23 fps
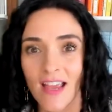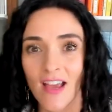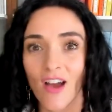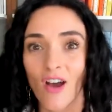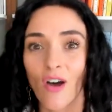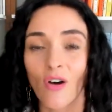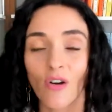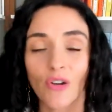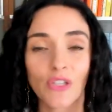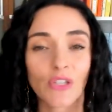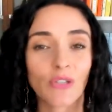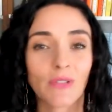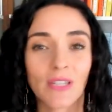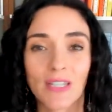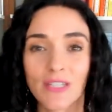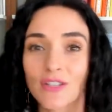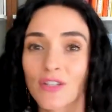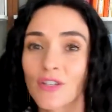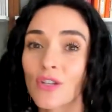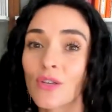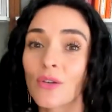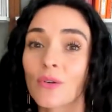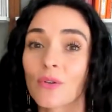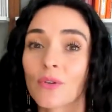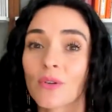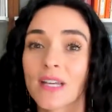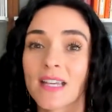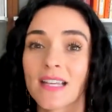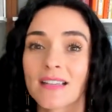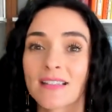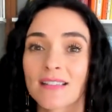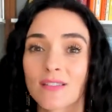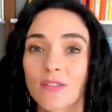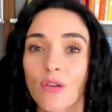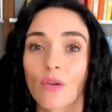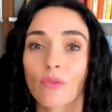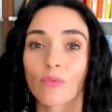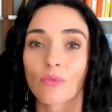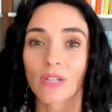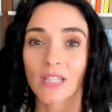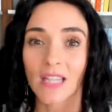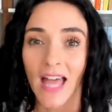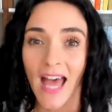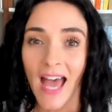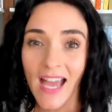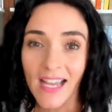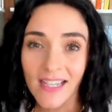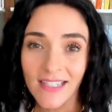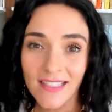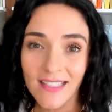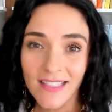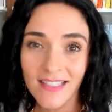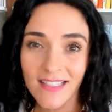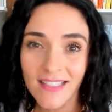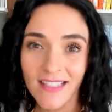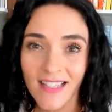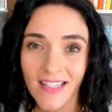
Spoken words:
All you need to do is relax